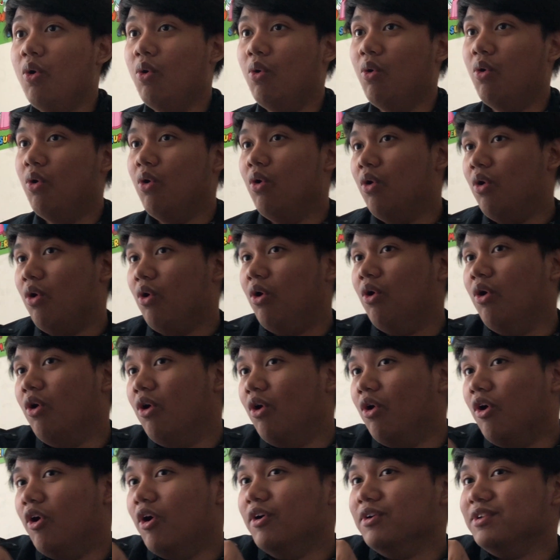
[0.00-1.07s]

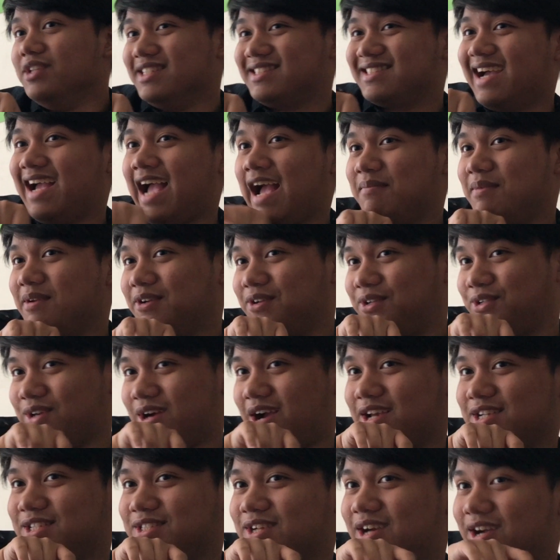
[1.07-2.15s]
oh, this guy have a
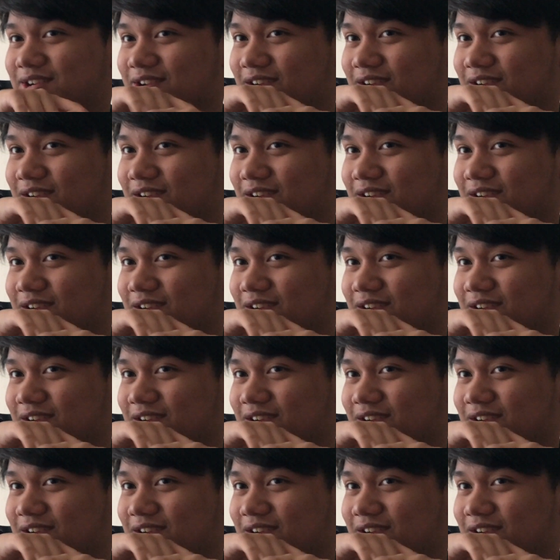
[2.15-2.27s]
crush on